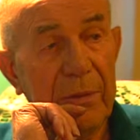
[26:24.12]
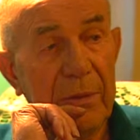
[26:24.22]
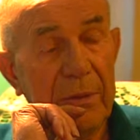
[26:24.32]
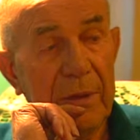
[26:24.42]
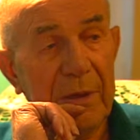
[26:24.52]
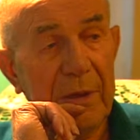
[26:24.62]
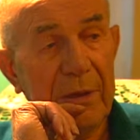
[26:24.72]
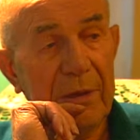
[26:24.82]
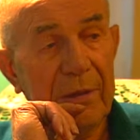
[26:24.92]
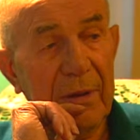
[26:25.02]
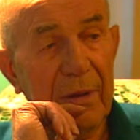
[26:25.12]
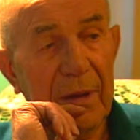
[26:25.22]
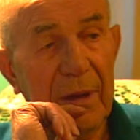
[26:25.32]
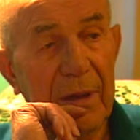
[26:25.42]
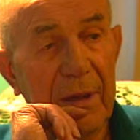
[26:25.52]
And this little
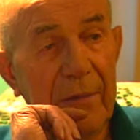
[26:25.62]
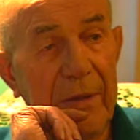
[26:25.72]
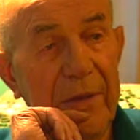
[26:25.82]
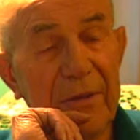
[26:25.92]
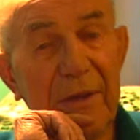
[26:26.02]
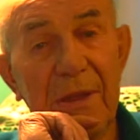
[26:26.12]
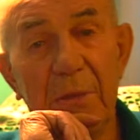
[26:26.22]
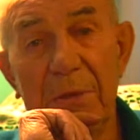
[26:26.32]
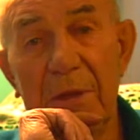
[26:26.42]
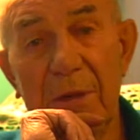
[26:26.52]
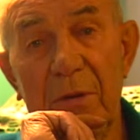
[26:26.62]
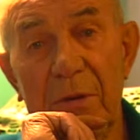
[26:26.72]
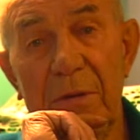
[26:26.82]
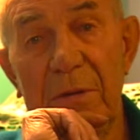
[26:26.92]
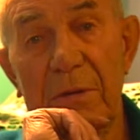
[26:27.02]
guy, he's another one that
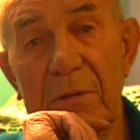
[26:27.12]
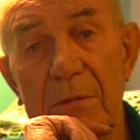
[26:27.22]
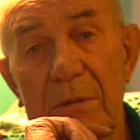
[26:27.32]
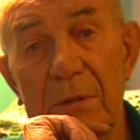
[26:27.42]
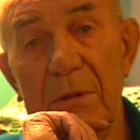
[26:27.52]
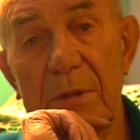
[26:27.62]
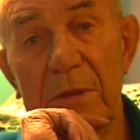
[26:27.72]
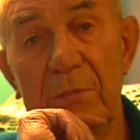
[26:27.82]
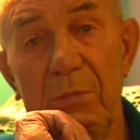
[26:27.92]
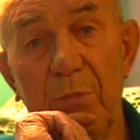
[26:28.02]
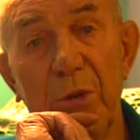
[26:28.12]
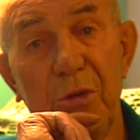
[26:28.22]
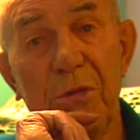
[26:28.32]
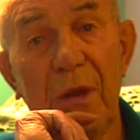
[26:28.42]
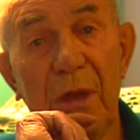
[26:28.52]
couldn't. You know, he
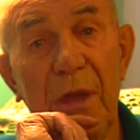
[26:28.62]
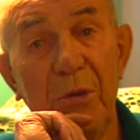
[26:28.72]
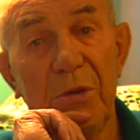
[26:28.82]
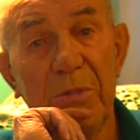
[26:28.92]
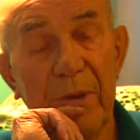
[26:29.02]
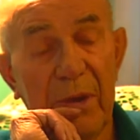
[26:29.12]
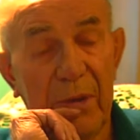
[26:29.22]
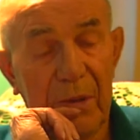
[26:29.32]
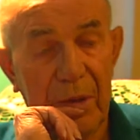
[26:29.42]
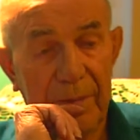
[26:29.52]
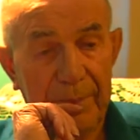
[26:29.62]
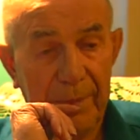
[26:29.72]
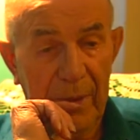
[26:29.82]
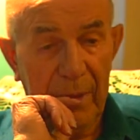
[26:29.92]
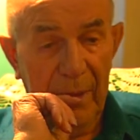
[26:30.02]
butchered the language pretty good.
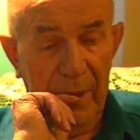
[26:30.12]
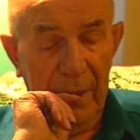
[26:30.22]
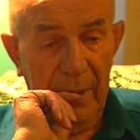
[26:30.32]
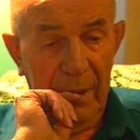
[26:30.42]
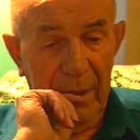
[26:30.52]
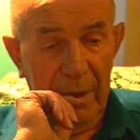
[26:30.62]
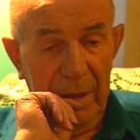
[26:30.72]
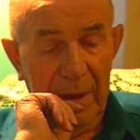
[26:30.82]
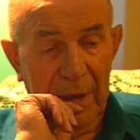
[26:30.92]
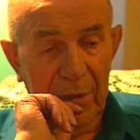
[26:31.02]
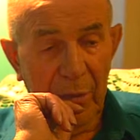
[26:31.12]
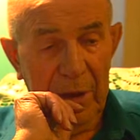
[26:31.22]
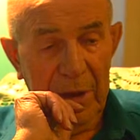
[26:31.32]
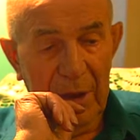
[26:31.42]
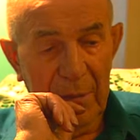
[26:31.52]
And I was
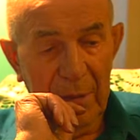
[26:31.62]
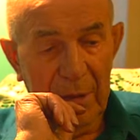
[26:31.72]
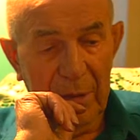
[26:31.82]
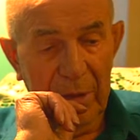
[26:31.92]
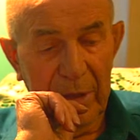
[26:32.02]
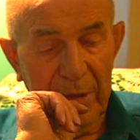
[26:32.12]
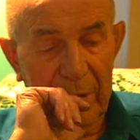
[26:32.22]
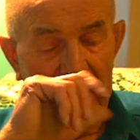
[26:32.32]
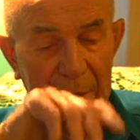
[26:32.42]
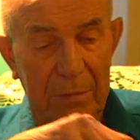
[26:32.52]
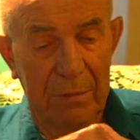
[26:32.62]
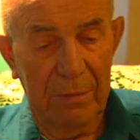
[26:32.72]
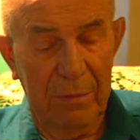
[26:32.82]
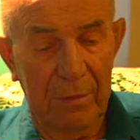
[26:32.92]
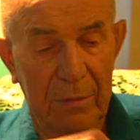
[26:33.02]
way down below there
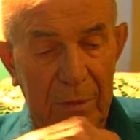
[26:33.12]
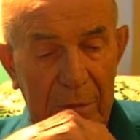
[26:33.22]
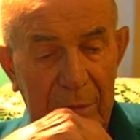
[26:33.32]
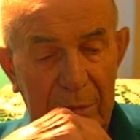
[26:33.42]
doing